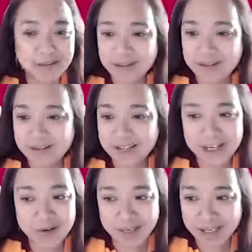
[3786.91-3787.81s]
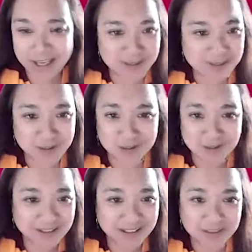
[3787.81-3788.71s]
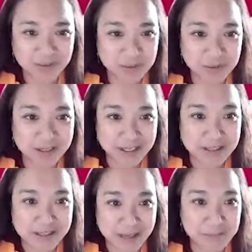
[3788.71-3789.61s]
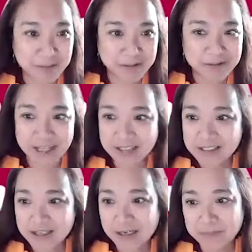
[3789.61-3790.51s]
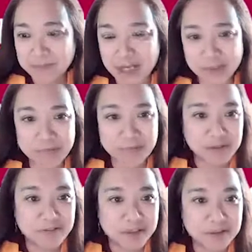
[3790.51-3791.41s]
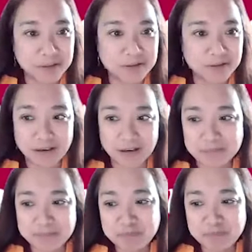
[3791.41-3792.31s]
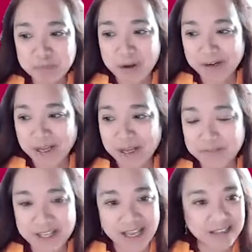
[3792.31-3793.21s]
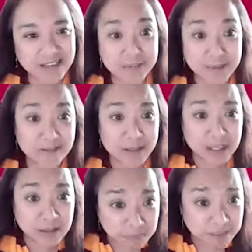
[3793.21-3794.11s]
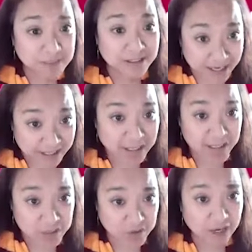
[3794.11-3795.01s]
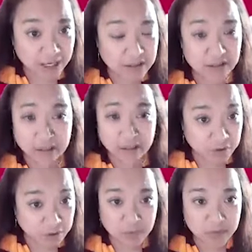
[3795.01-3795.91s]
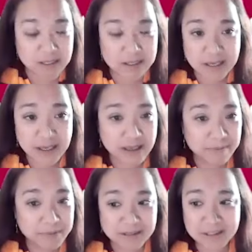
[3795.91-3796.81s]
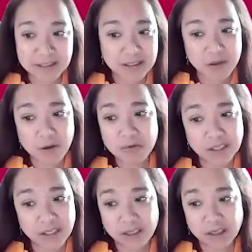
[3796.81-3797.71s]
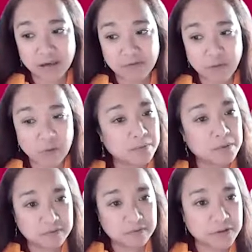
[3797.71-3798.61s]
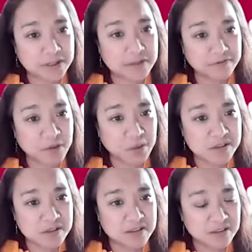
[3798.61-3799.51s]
Hearing aids were an example that Dr. Mickelfelder brought up, that it's been available for decades, right? And good ones, but still only affordable for some folks.